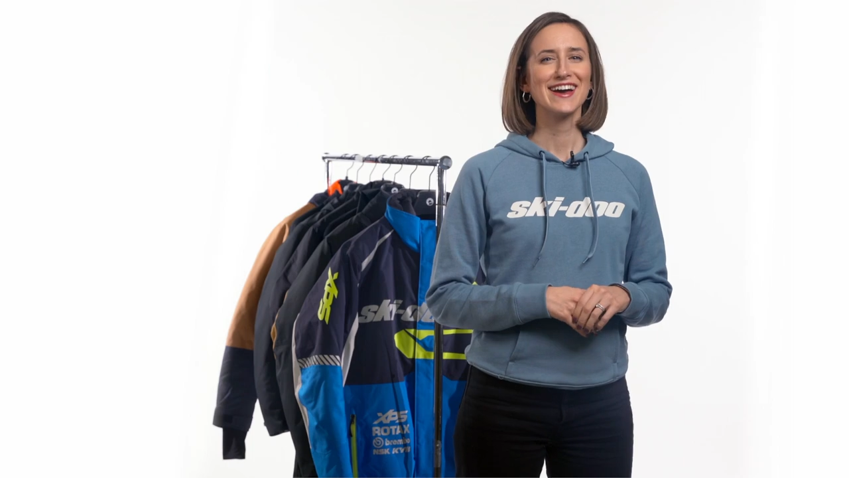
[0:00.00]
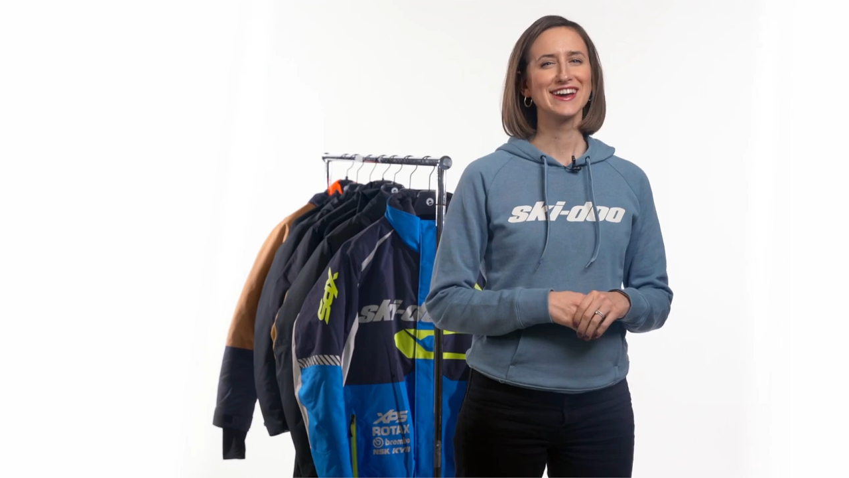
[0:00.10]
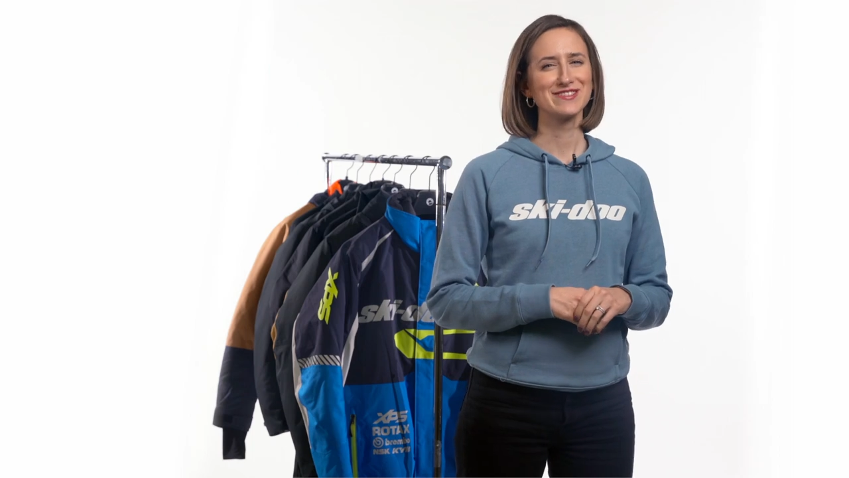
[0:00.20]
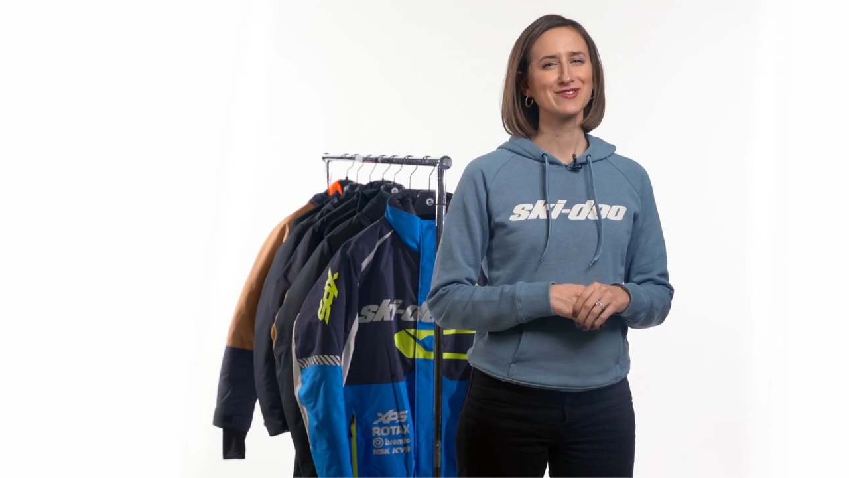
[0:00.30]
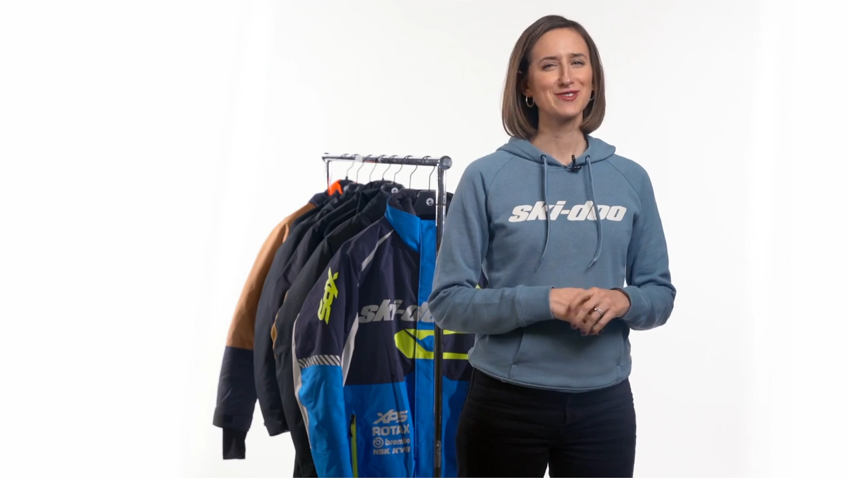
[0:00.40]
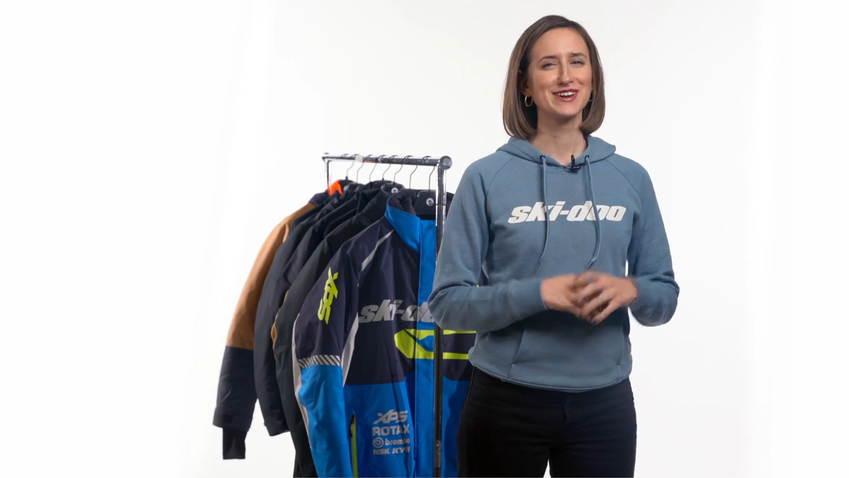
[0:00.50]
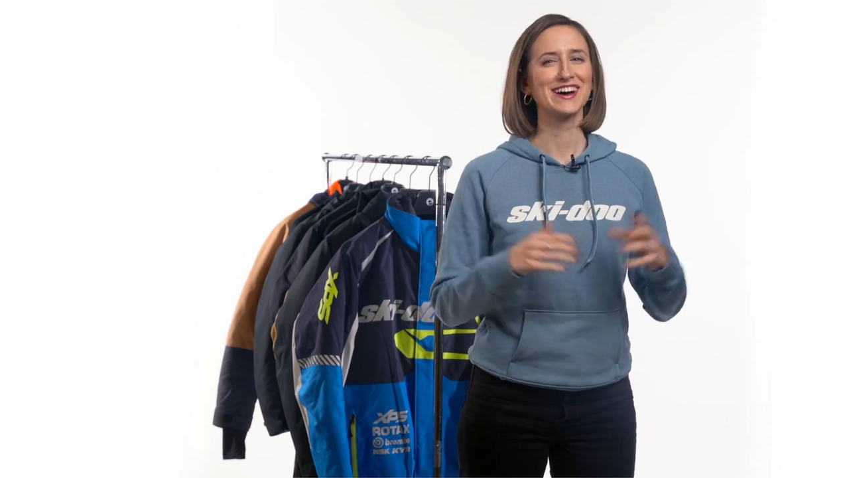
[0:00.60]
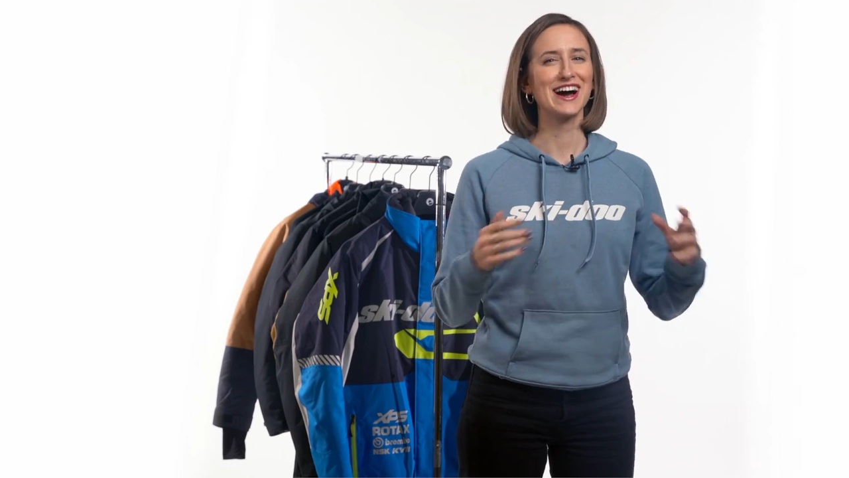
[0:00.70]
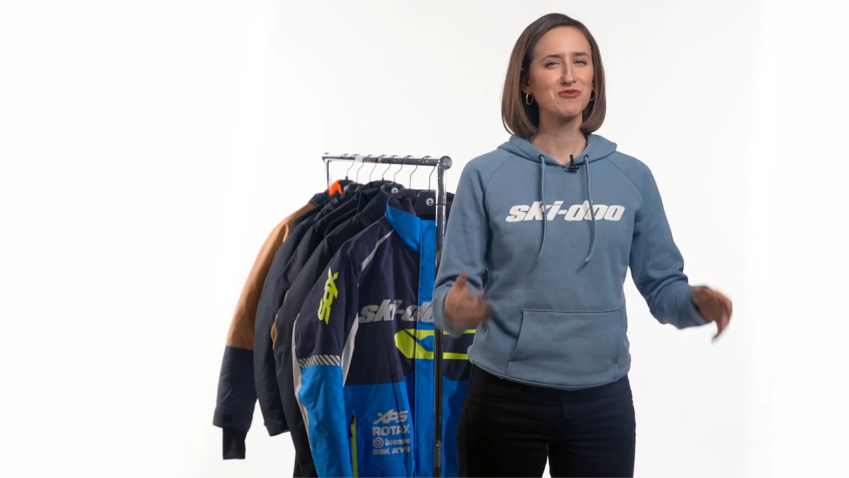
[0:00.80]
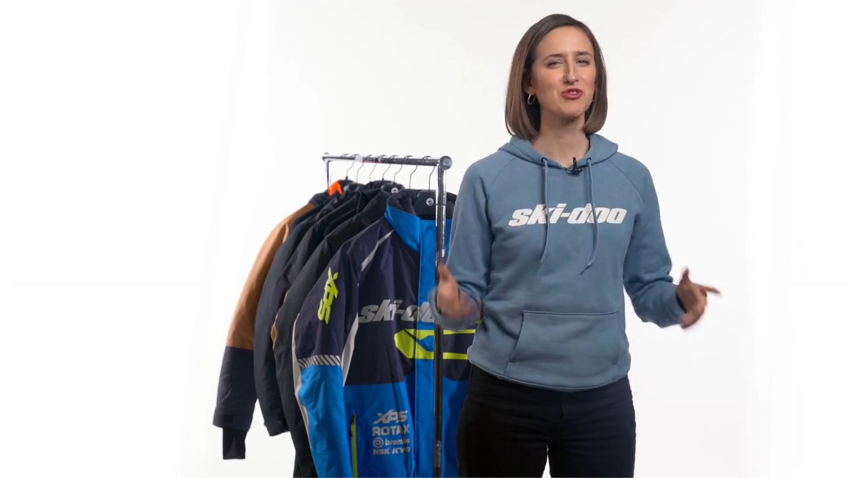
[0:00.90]
Hey everyone,
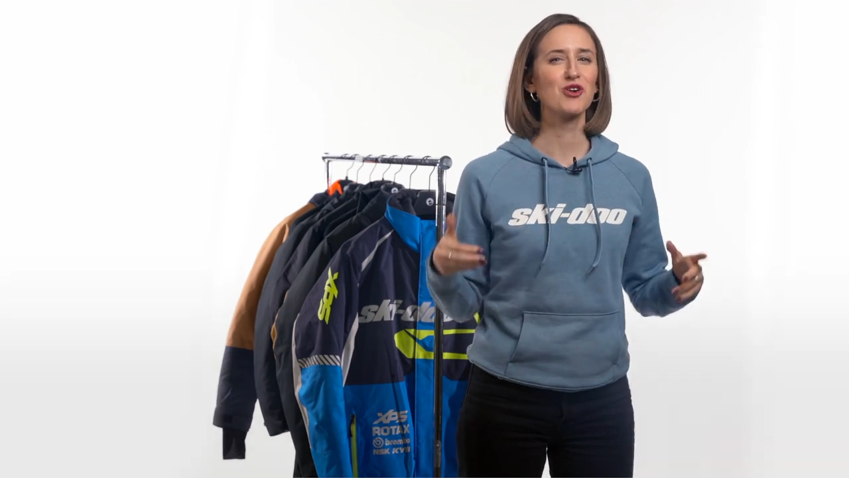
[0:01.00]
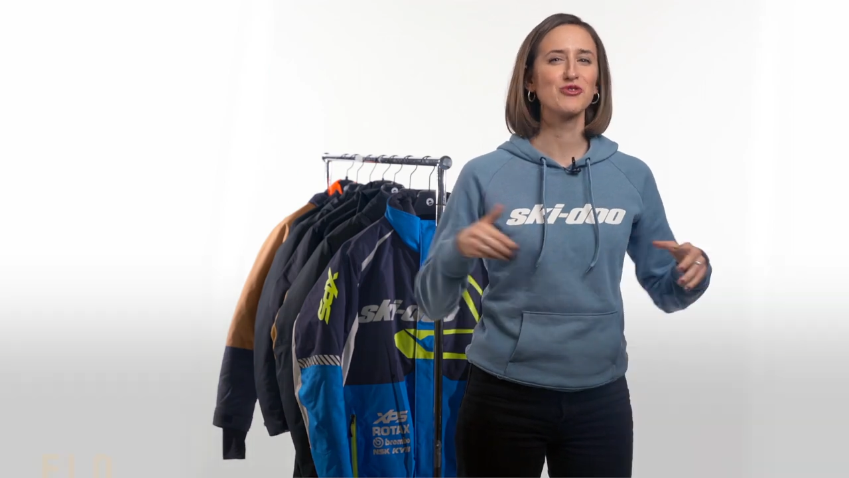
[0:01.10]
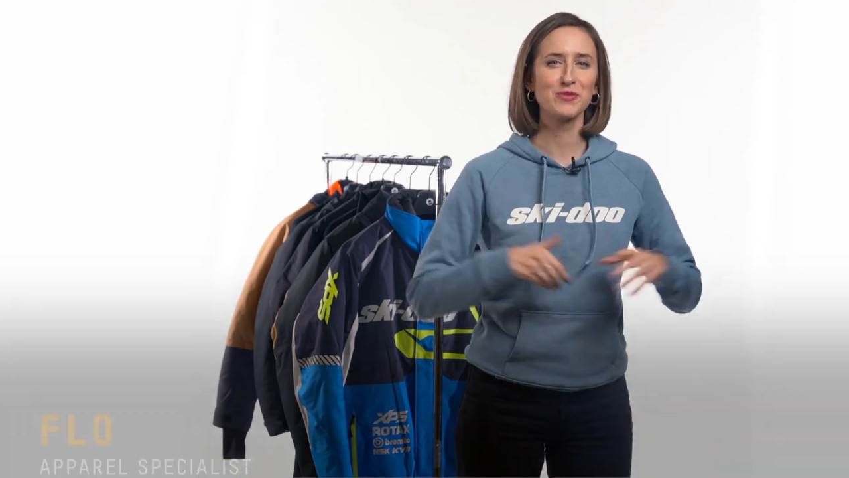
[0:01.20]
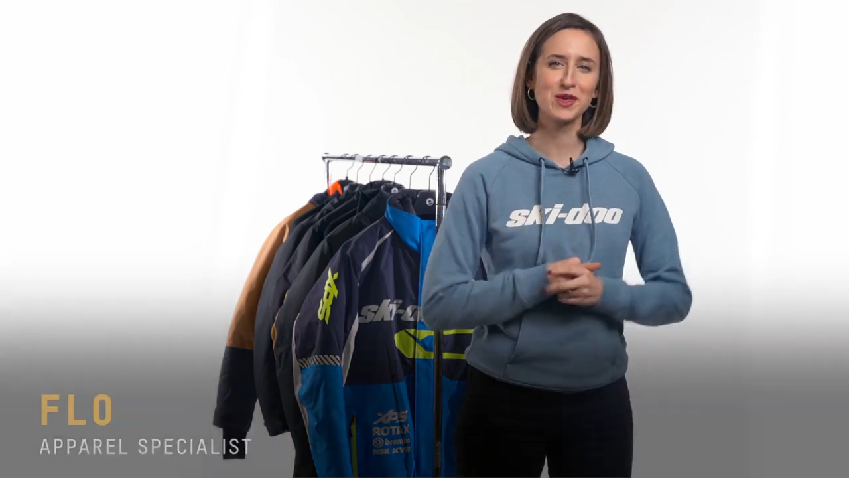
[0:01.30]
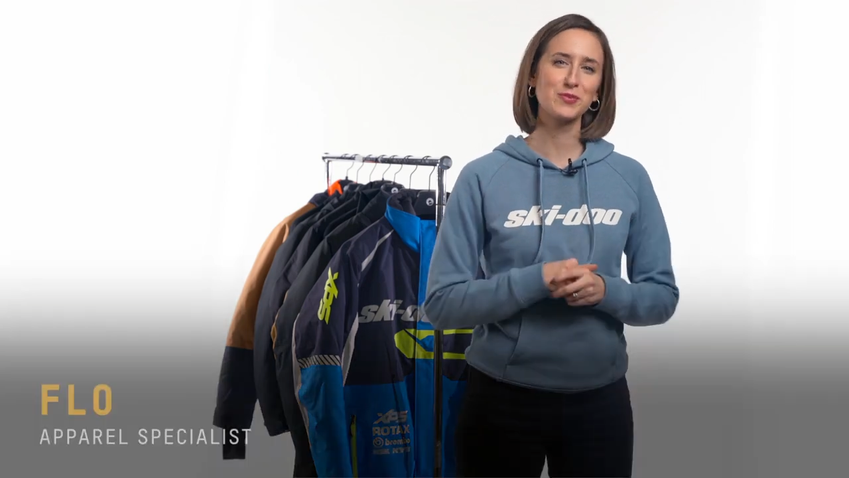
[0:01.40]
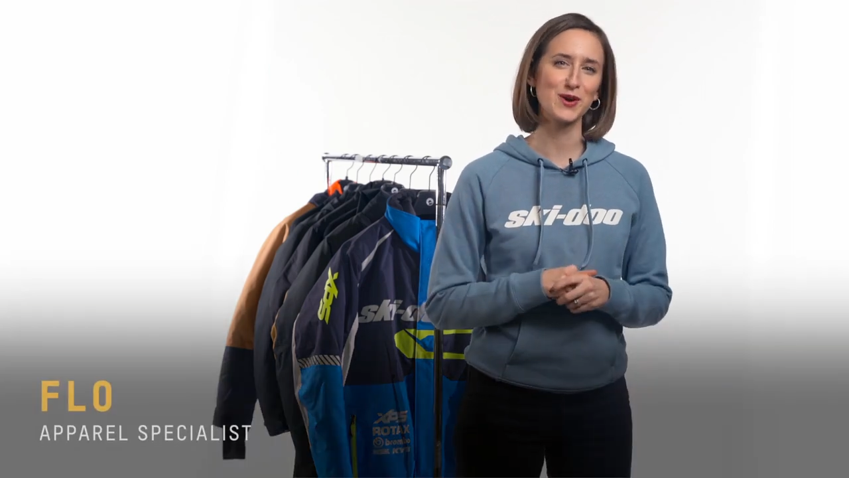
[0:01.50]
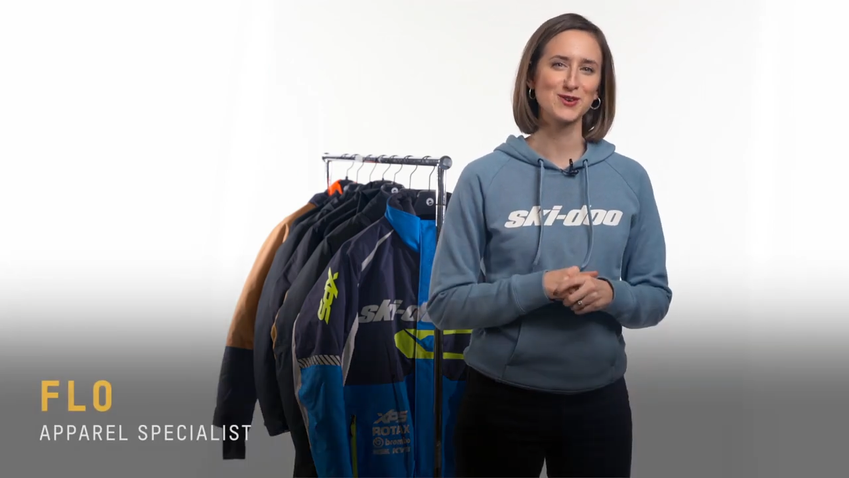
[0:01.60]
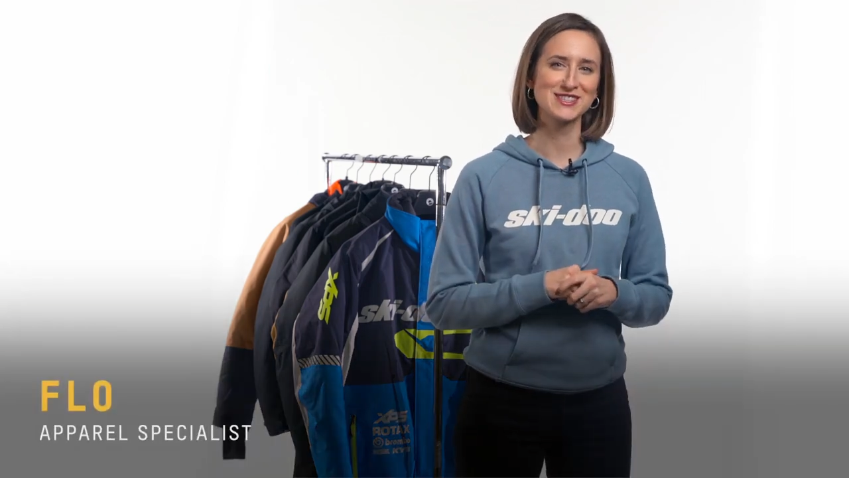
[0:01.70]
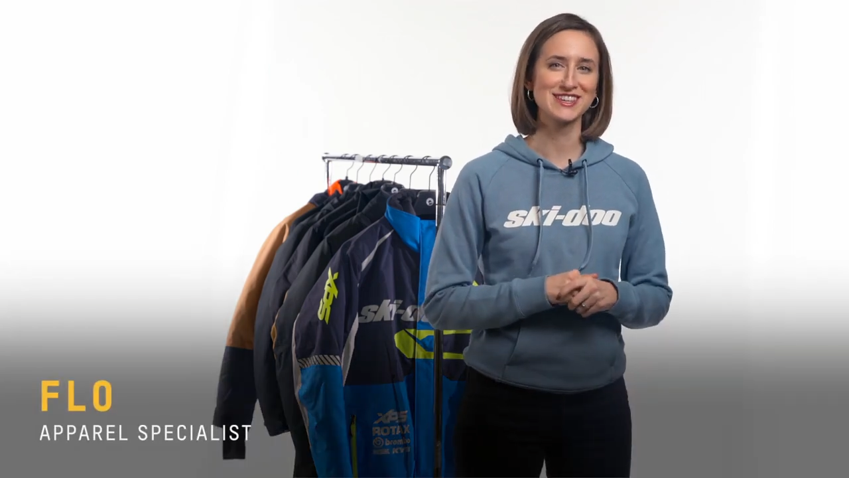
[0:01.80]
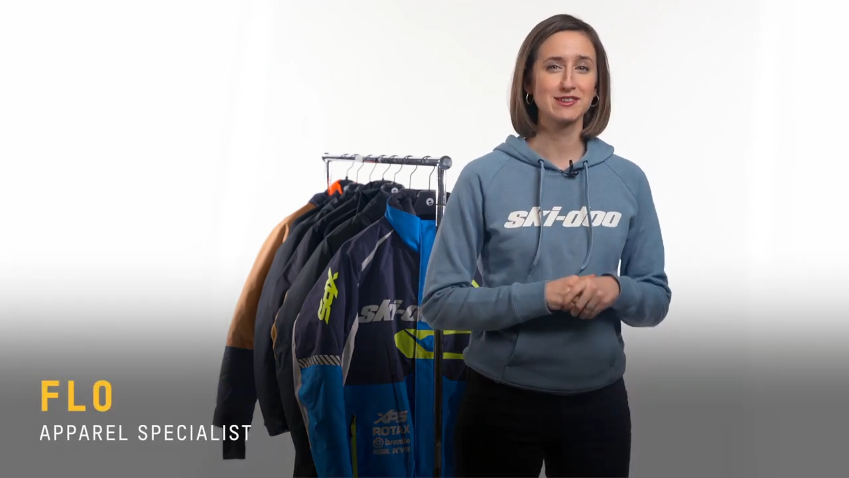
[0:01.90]
I'm Flo from the apparel
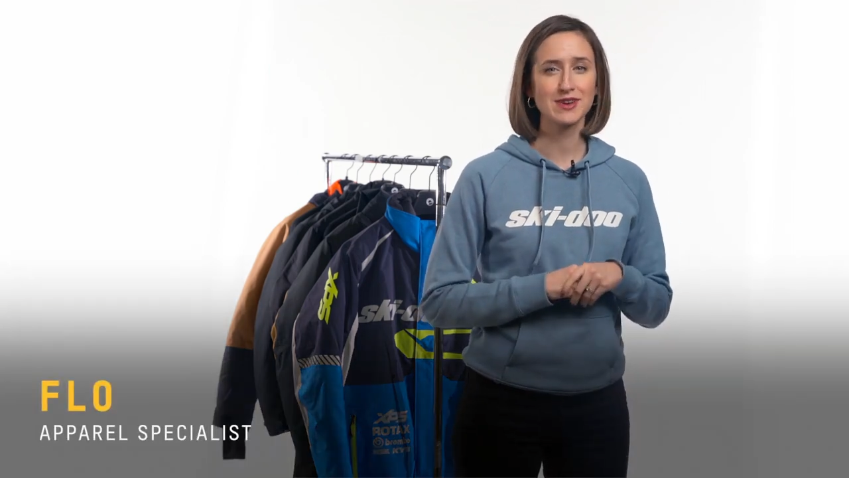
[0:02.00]
team,